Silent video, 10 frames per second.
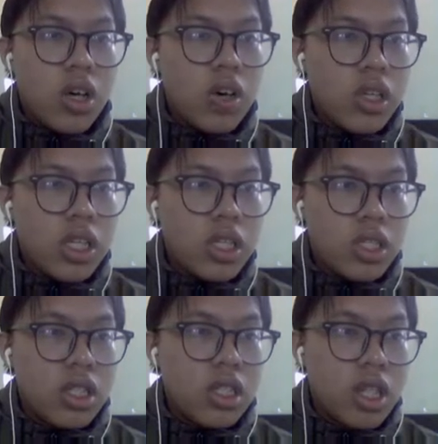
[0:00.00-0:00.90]
This is
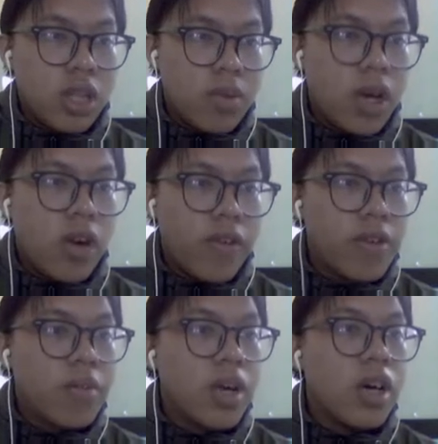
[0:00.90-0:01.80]
the sidebar of
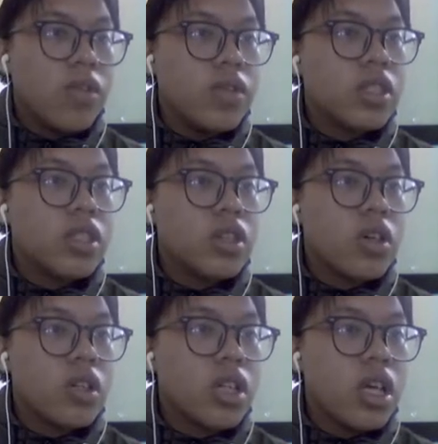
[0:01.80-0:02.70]
Figma, which
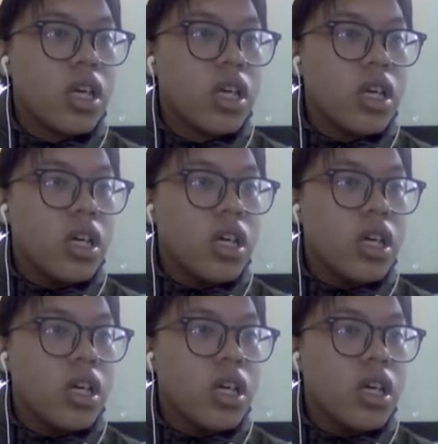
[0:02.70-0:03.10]
contain